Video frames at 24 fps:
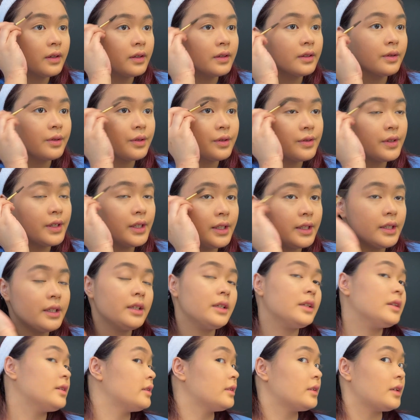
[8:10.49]
So it's
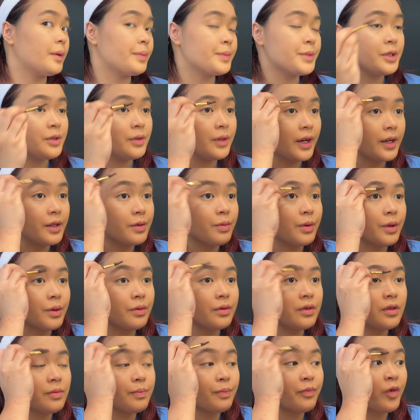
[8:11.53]
really up to you guys what
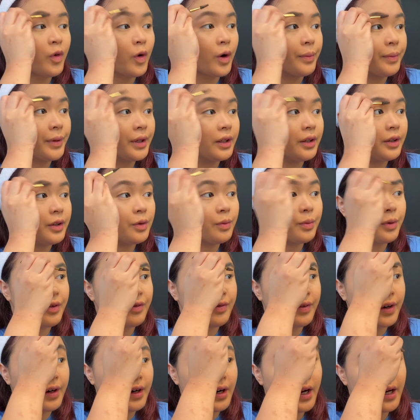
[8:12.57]
formula you
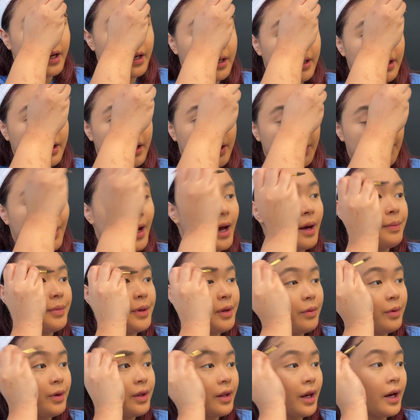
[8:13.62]
prefer. I am happy
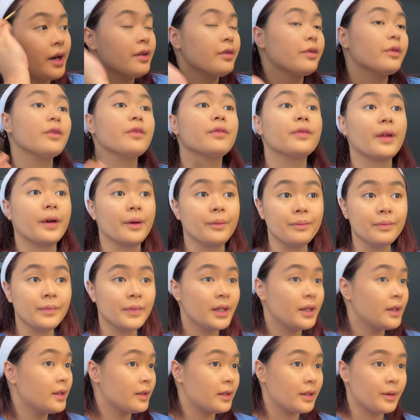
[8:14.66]
with either of them.
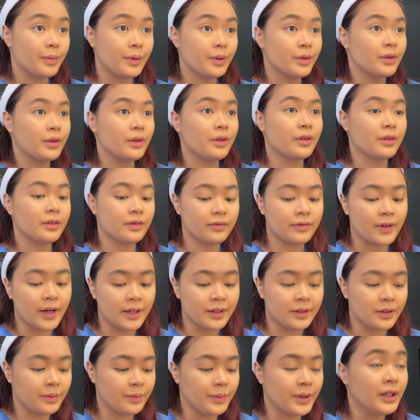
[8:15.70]
They both look
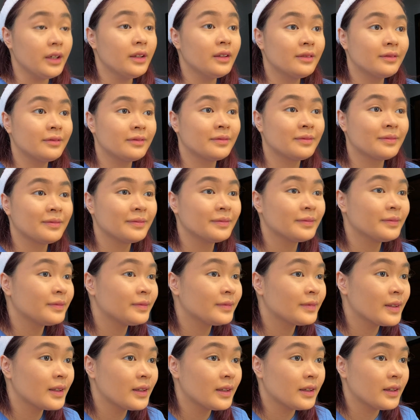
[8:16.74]
fine to me.
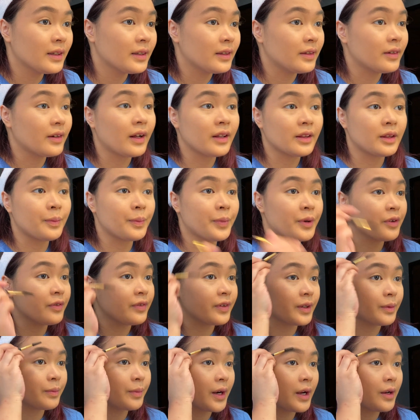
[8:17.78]
They're not the
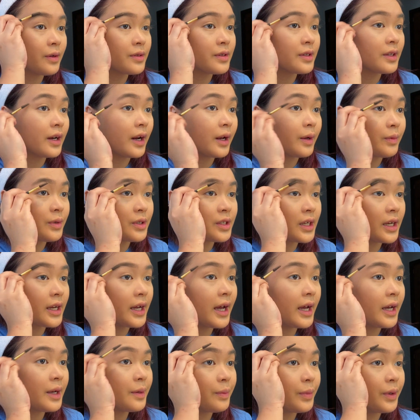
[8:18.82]
perfect brows that I wish I
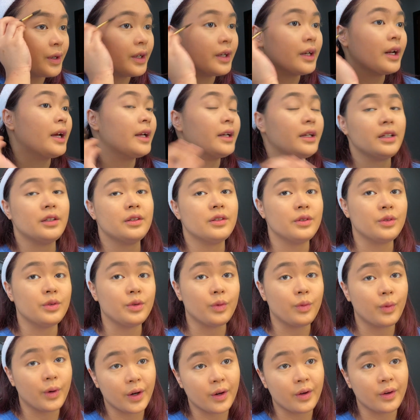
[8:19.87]
had, but I need to do
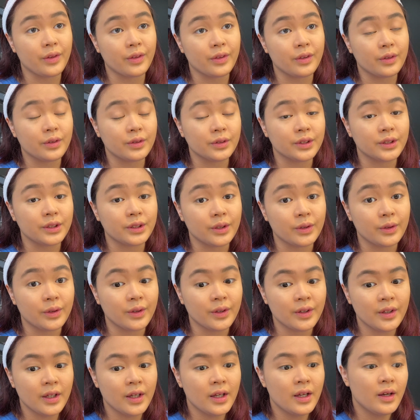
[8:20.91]
work on those, so
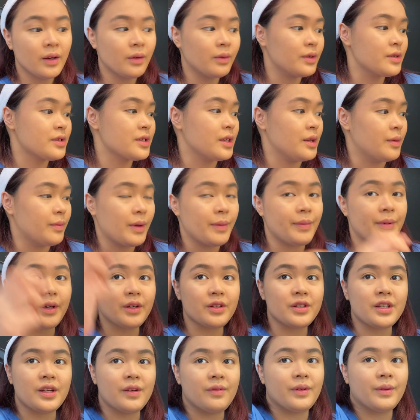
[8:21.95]
we'll see. Maybe I'll
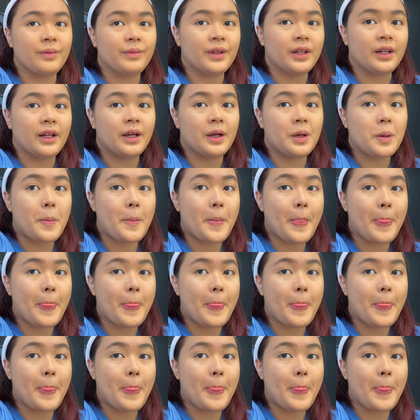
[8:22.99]
shave them tonight.